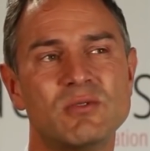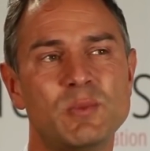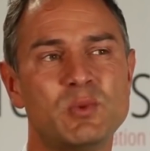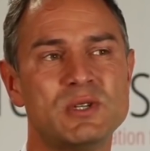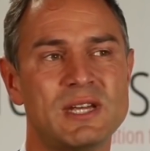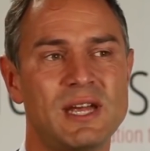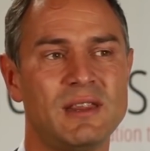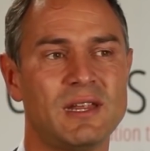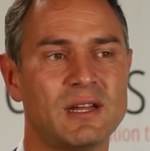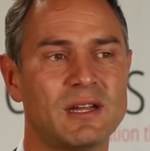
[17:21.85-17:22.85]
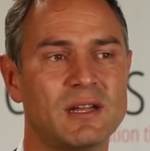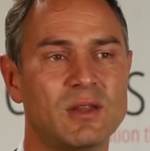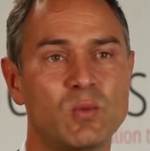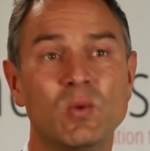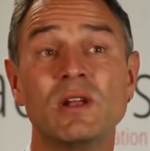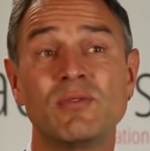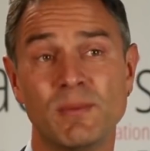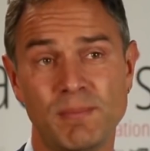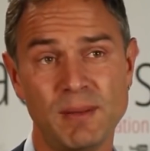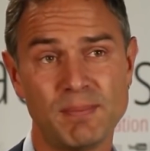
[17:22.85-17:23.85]
representing the will of
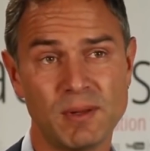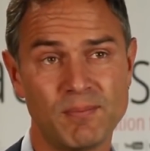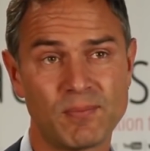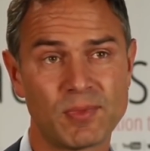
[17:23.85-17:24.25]
the people,